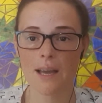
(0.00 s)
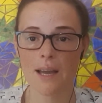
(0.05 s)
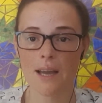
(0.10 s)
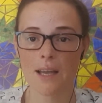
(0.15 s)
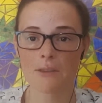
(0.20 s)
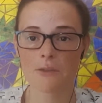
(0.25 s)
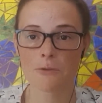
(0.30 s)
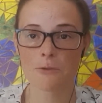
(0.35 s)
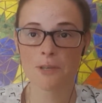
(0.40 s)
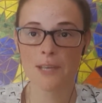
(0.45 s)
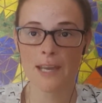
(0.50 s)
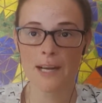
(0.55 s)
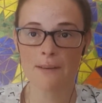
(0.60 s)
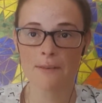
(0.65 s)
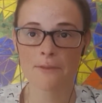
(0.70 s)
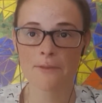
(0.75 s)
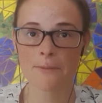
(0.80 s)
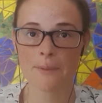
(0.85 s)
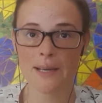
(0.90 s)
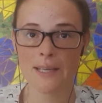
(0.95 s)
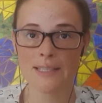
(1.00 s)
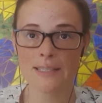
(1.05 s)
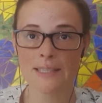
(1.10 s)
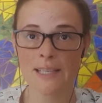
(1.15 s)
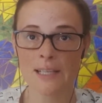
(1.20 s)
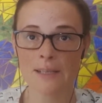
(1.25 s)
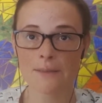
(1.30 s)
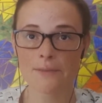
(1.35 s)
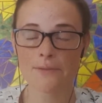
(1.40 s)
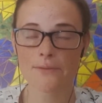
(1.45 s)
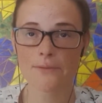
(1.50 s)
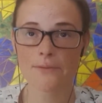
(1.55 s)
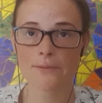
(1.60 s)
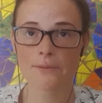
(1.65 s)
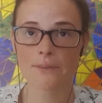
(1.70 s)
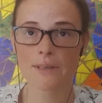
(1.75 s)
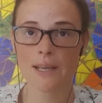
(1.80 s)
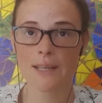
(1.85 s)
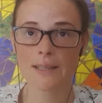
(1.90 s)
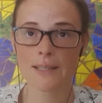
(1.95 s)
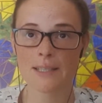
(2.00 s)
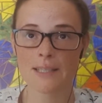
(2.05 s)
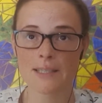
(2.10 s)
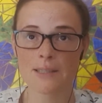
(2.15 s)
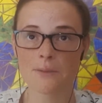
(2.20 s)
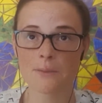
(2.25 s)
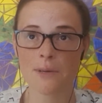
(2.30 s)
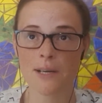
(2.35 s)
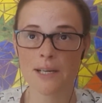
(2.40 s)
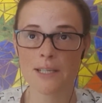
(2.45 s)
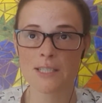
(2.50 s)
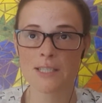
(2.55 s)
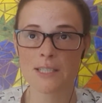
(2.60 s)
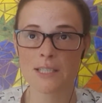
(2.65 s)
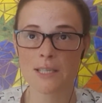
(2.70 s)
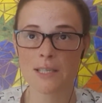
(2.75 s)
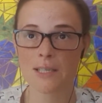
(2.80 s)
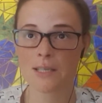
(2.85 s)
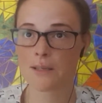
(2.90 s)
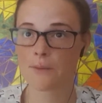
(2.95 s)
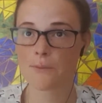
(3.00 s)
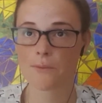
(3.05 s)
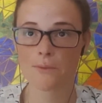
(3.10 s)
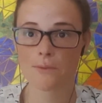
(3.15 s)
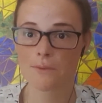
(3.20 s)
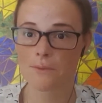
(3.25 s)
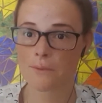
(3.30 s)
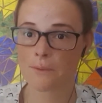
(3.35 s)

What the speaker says: I took care of myself, and that's where she